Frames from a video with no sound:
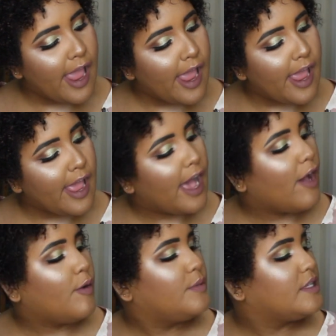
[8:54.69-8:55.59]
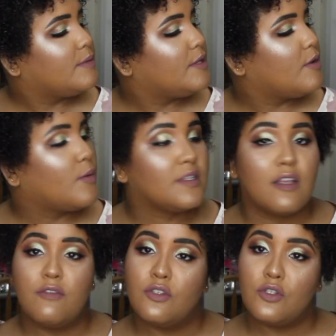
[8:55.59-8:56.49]
I hope this video was
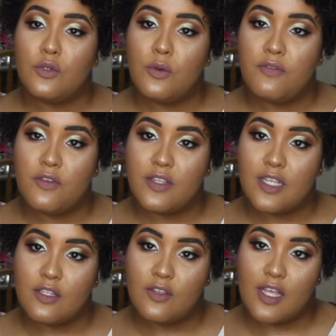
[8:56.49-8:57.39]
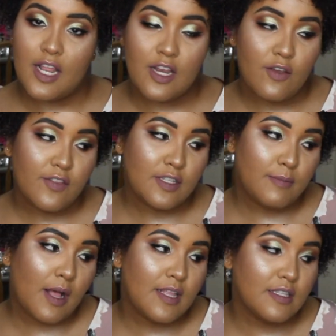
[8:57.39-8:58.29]
helpful to you if you decide to get any of these
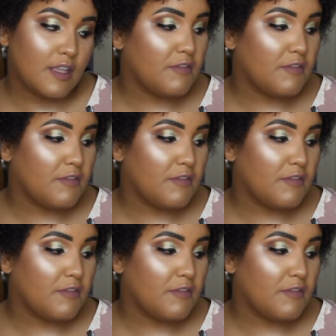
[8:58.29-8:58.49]
palettes.